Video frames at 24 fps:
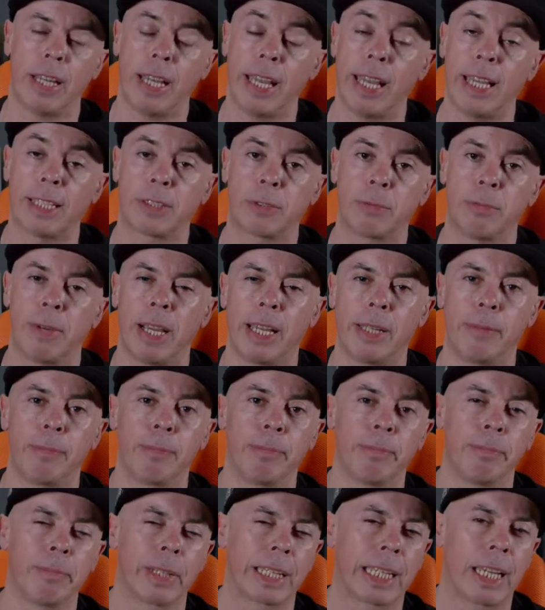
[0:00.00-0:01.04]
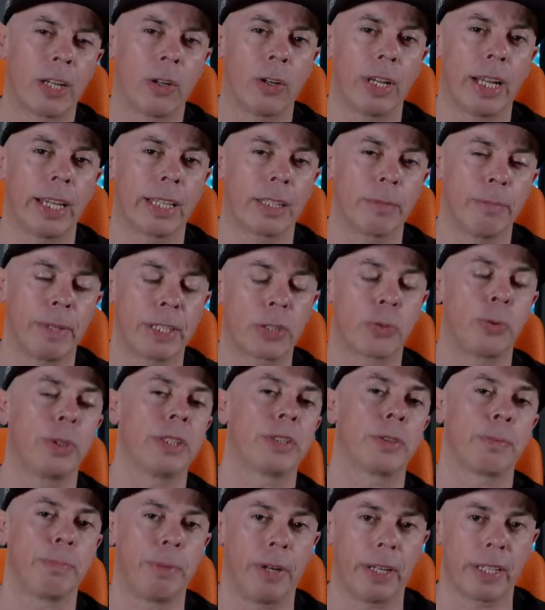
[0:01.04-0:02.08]
is my kind of like my sweet
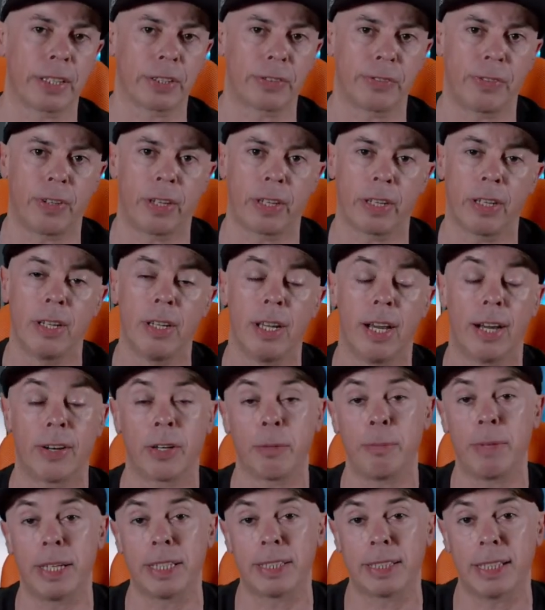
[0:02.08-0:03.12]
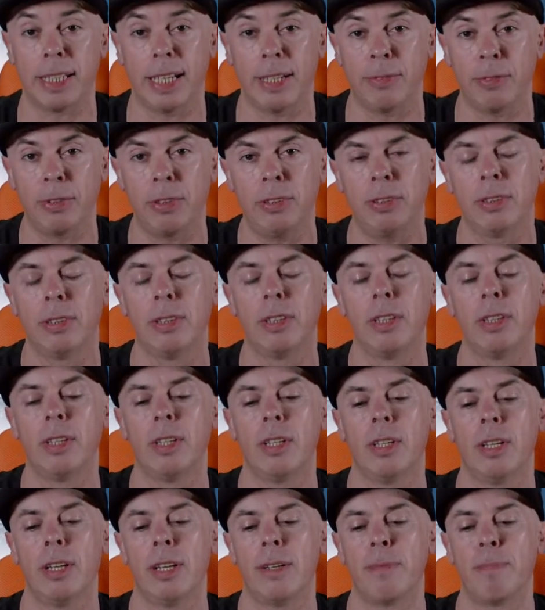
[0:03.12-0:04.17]
spot as far RMS level.
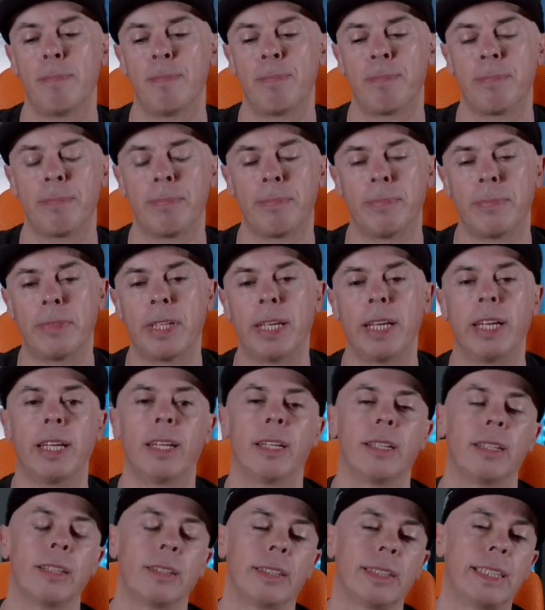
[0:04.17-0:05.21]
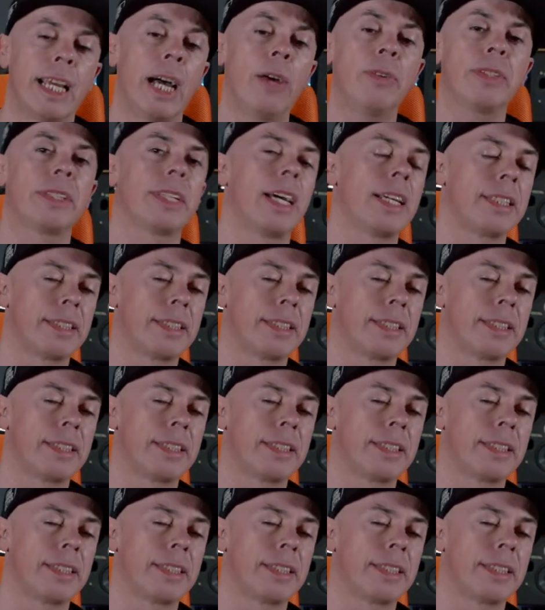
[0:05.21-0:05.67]
The downside